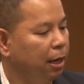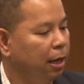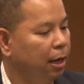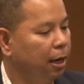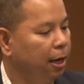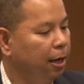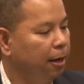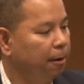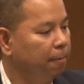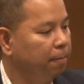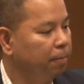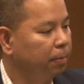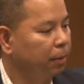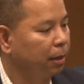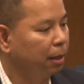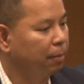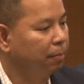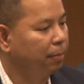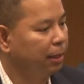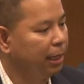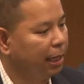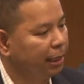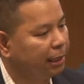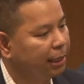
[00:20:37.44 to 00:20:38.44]
Um,
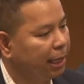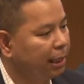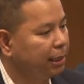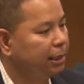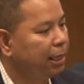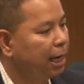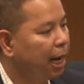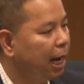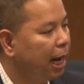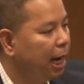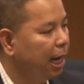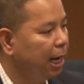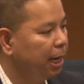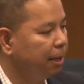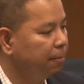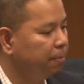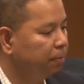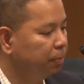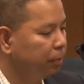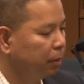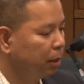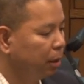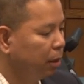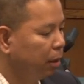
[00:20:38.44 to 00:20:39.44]
but at that
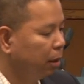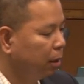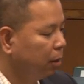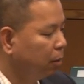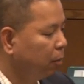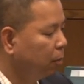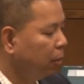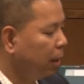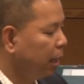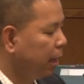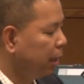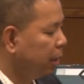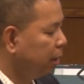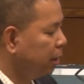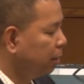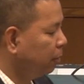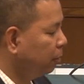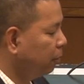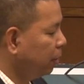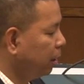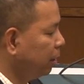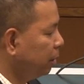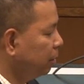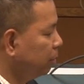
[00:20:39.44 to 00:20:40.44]
time, when
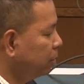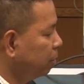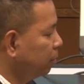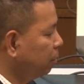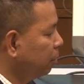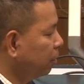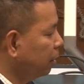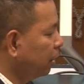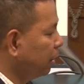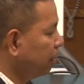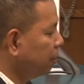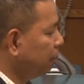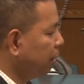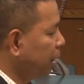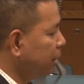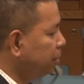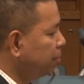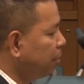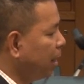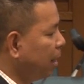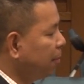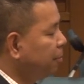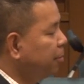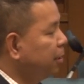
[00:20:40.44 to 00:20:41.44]
when
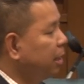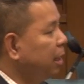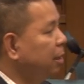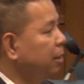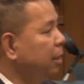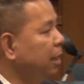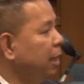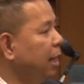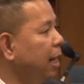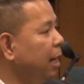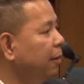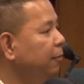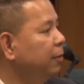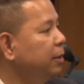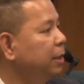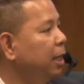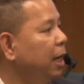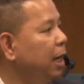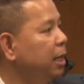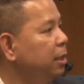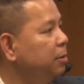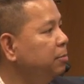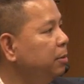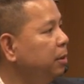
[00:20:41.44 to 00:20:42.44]
Best Buy put out an
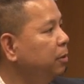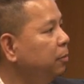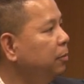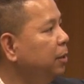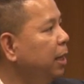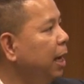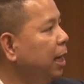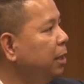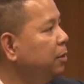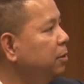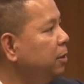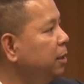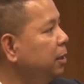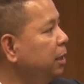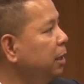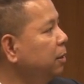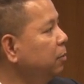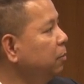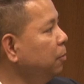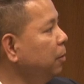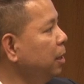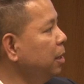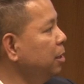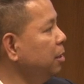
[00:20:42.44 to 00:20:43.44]
advertisement, we actually
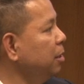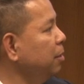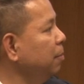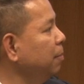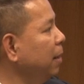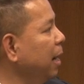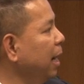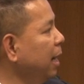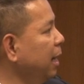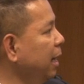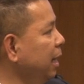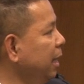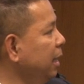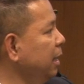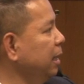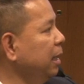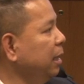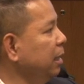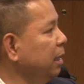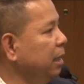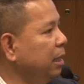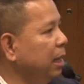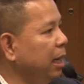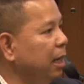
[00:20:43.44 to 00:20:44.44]
didn't want you to buy
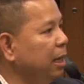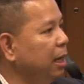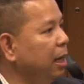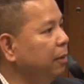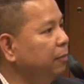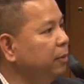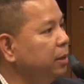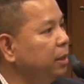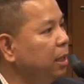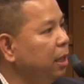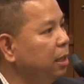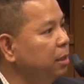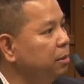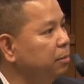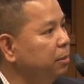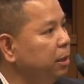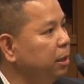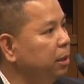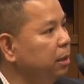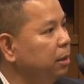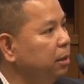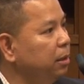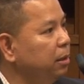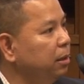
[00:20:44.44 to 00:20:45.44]
anything in that
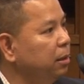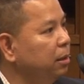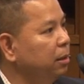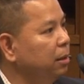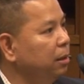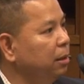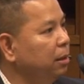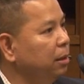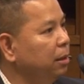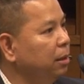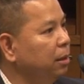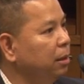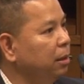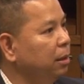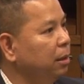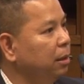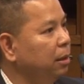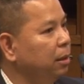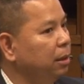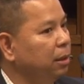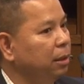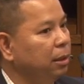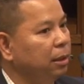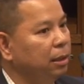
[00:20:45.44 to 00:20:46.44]
advertisement.
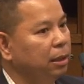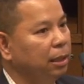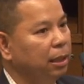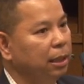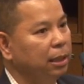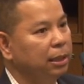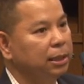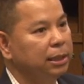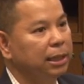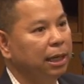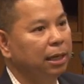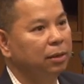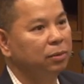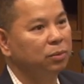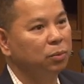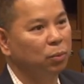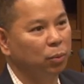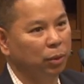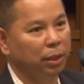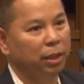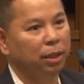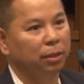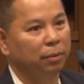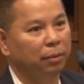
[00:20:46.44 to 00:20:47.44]
It sounds
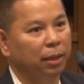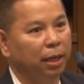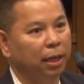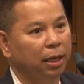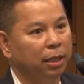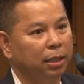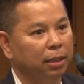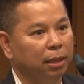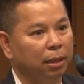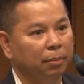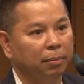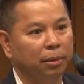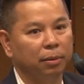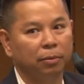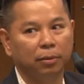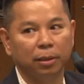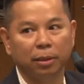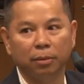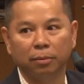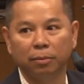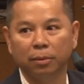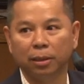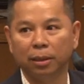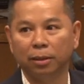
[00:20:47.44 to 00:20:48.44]
weird, right? I mean,
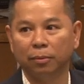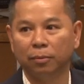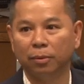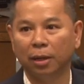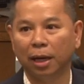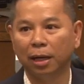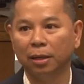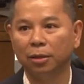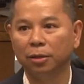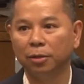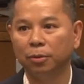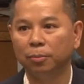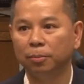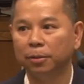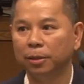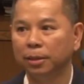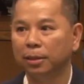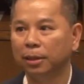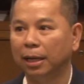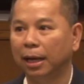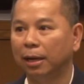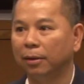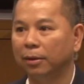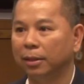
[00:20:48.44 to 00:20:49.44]
we, we how do you
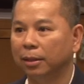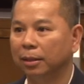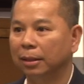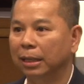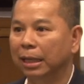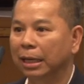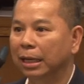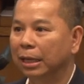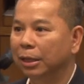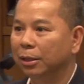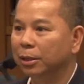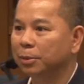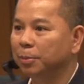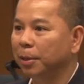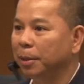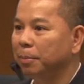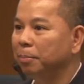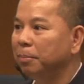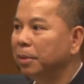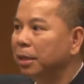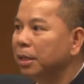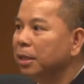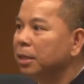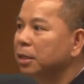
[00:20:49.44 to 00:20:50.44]
put out? You
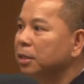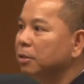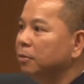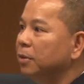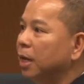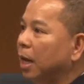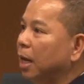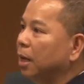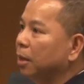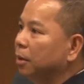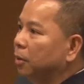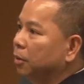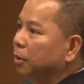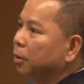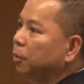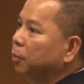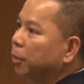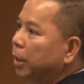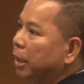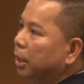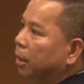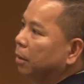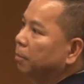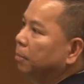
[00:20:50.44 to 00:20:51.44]
spend millions of dollars on a
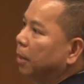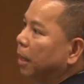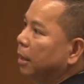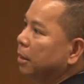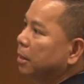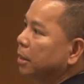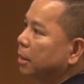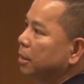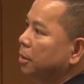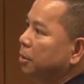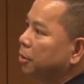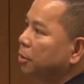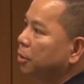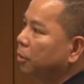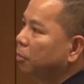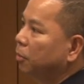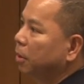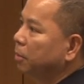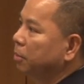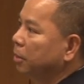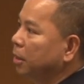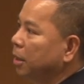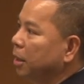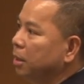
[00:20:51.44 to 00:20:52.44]
weekly basis, and you don't
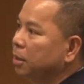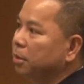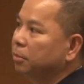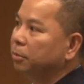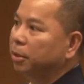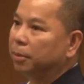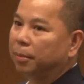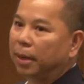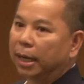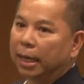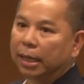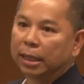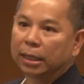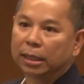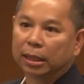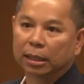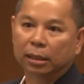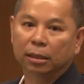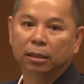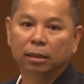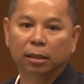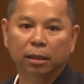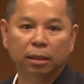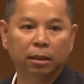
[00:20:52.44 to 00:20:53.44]
want the customer to buy
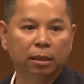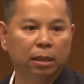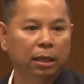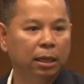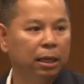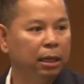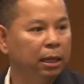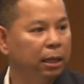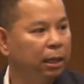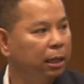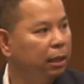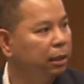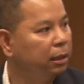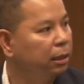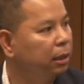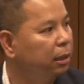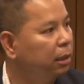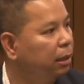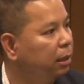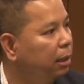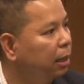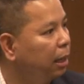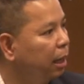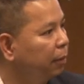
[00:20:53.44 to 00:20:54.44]
anything in the in
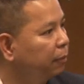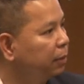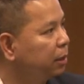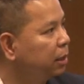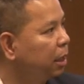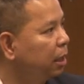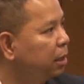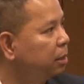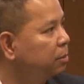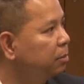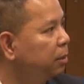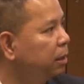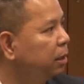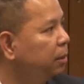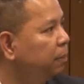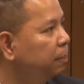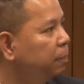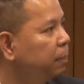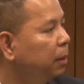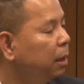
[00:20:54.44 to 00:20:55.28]
the advertisement.